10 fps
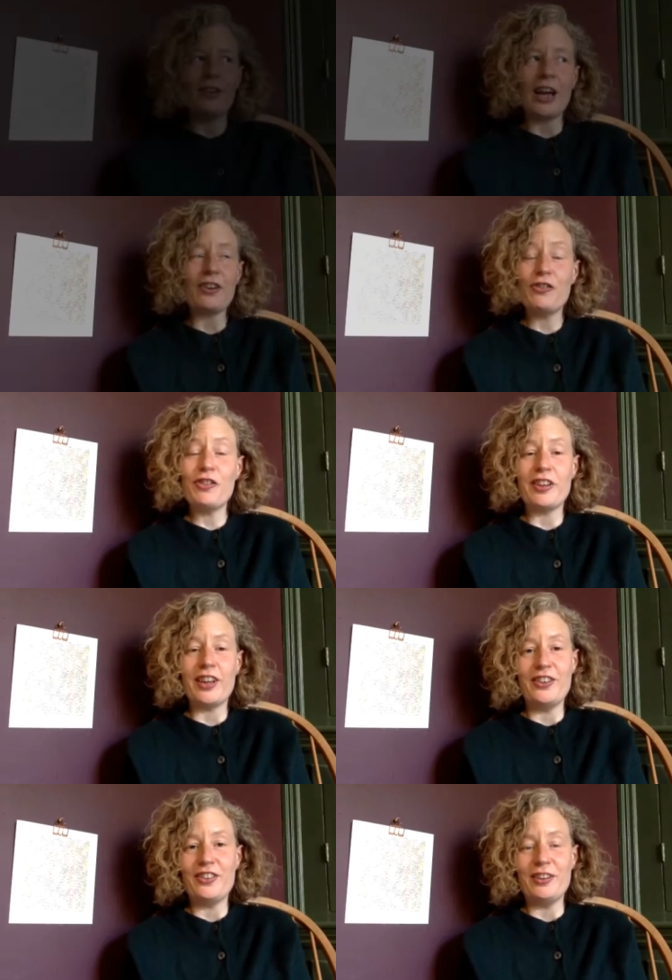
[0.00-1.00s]
Action
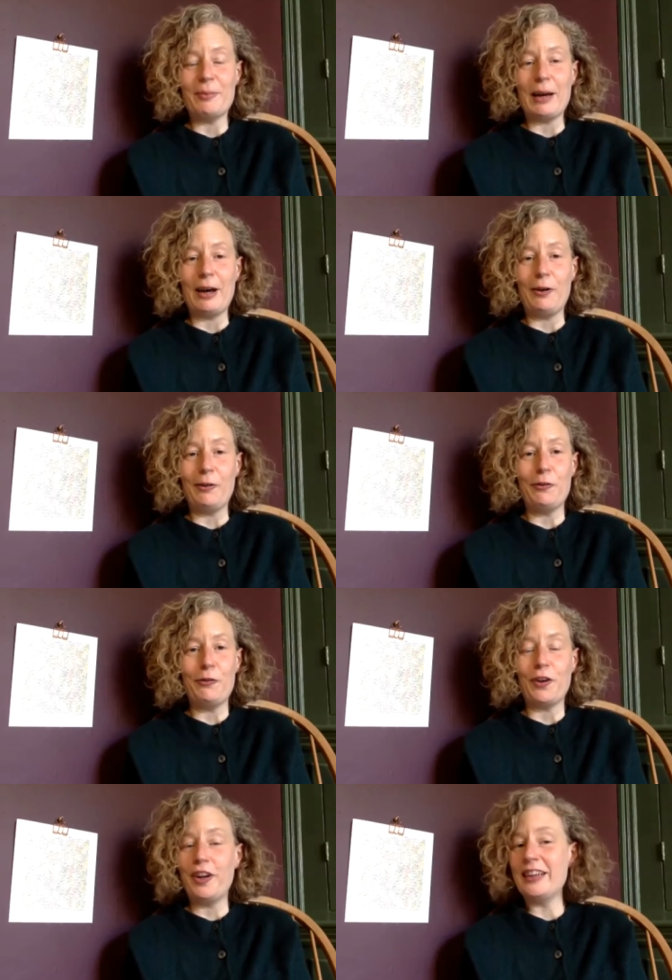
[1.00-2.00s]
research is about
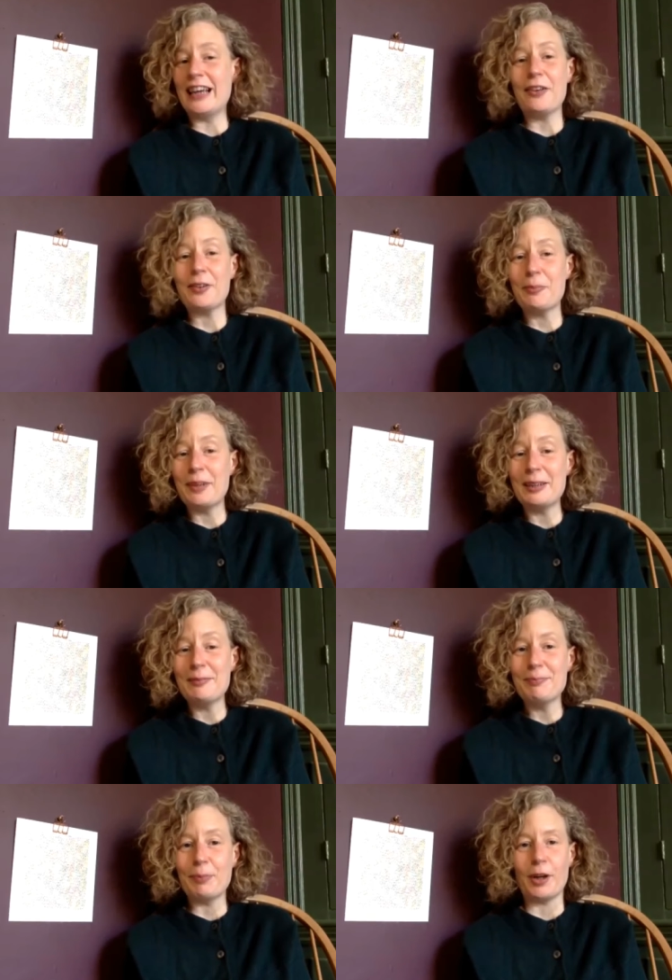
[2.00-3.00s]
finding out
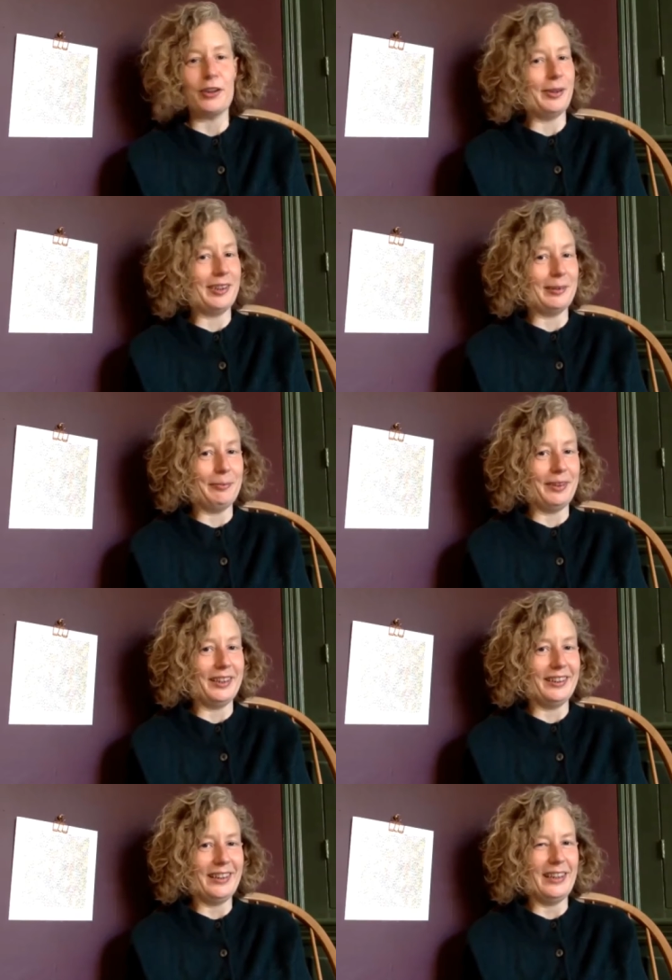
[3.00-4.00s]
something by doing
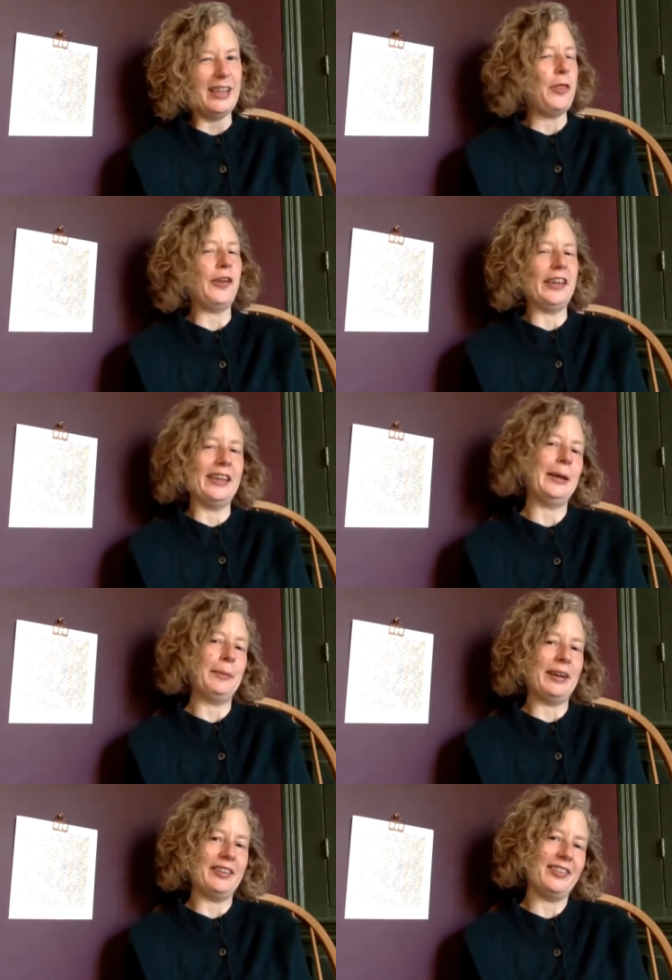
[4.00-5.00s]
something and then thinking
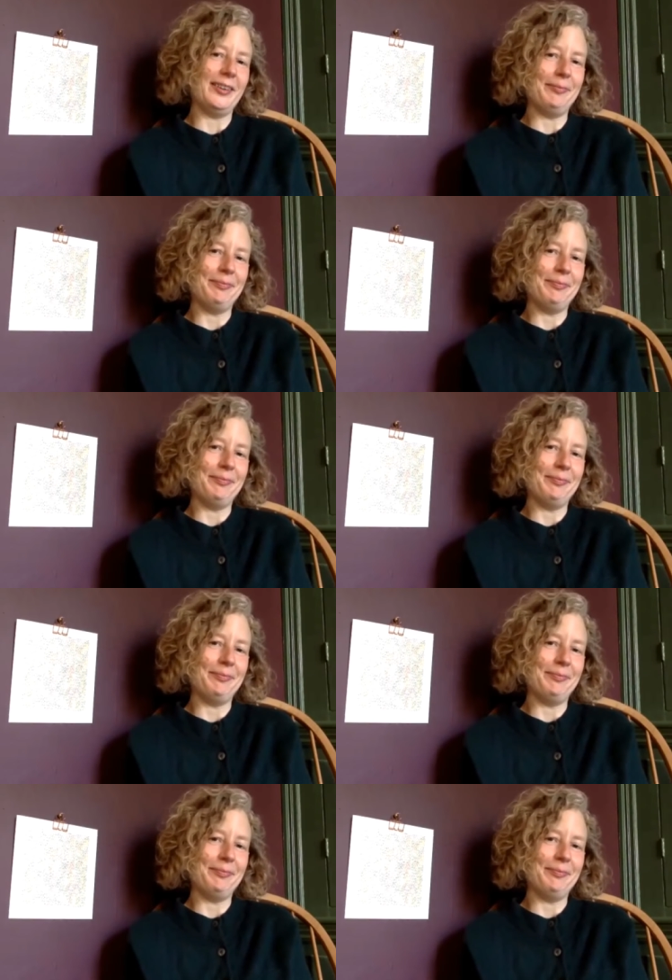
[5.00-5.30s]
about it.